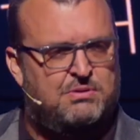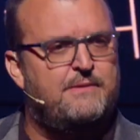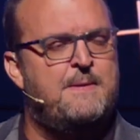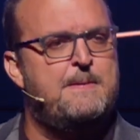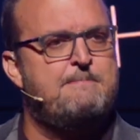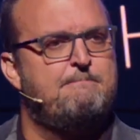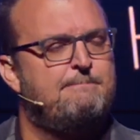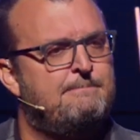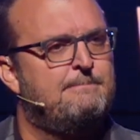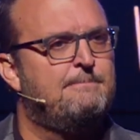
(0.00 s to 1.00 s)

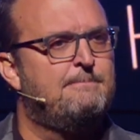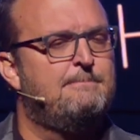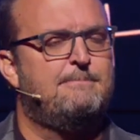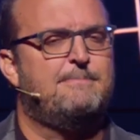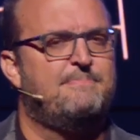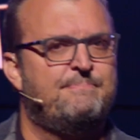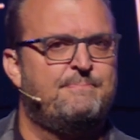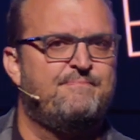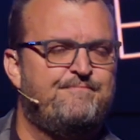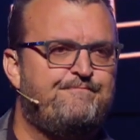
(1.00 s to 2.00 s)

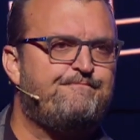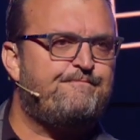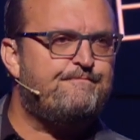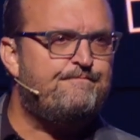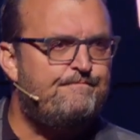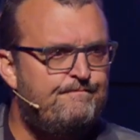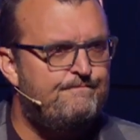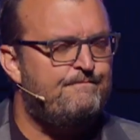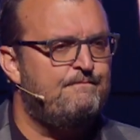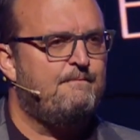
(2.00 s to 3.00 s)

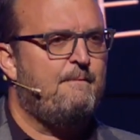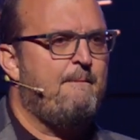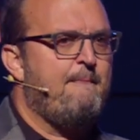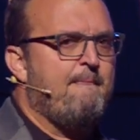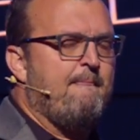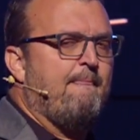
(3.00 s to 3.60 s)
(silence)